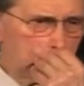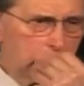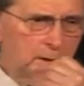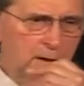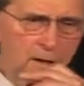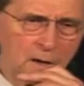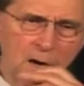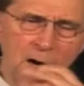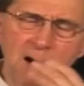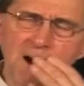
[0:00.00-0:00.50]

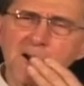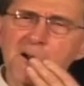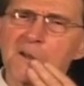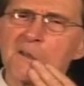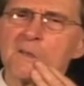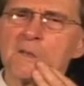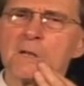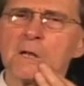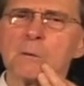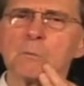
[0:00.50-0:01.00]
There are
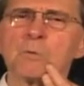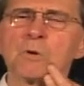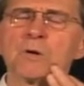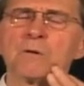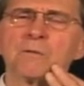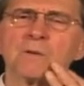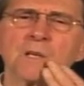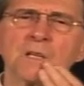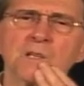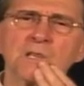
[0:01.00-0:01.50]
a number
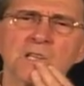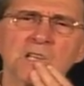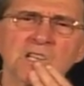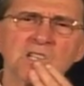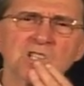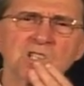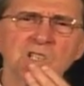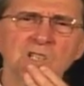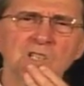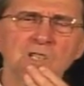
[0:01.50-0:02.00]
of
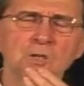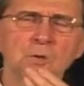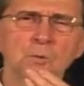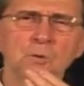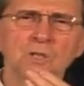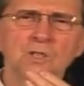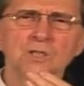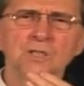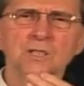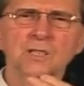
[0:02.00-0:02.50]
conditions
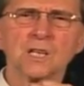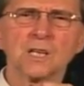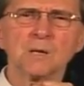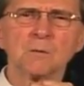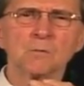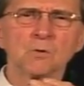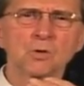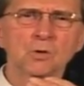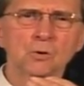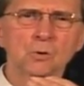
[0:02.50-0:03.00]
which
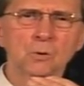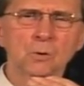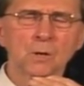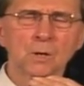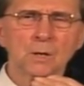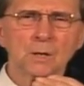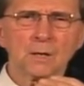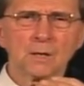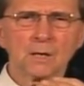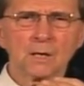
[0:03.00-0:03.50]
seem to
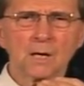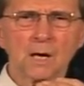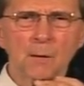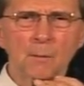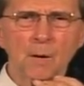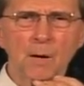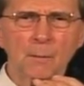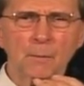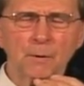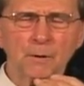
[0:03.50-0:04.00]

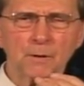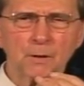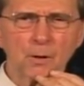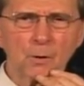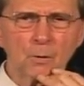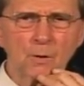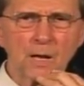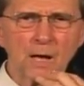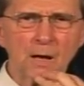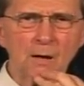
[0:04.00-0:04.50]
come up and
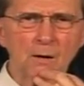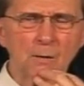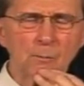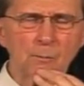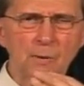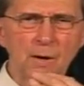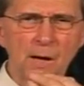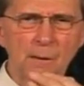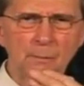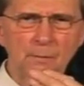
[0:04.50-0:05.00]
go down
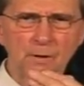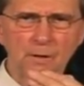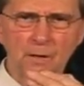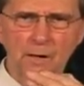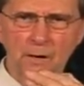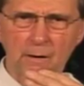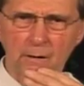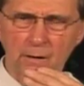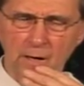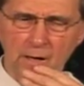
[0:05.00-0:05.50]
in
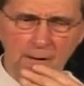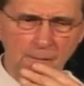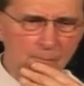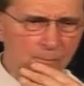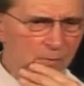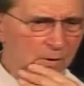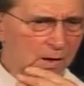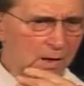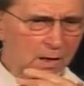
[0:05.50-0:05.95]
popularity.